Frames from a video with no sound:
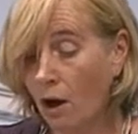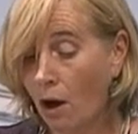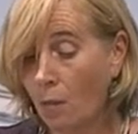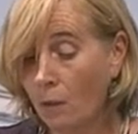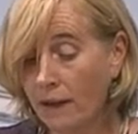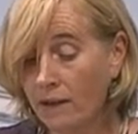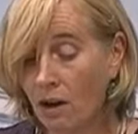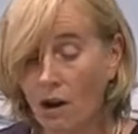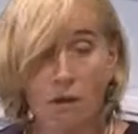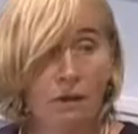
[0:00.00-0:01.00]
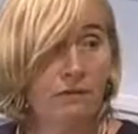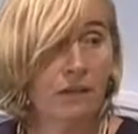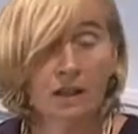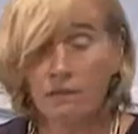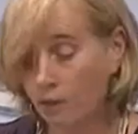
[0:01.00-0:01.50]
or when or even
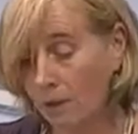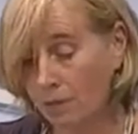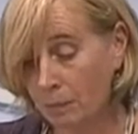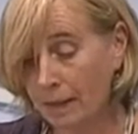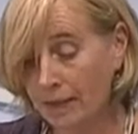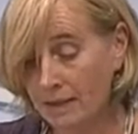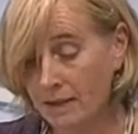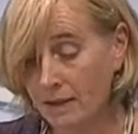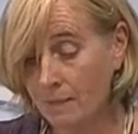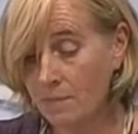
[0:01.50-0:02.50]
if you have a place.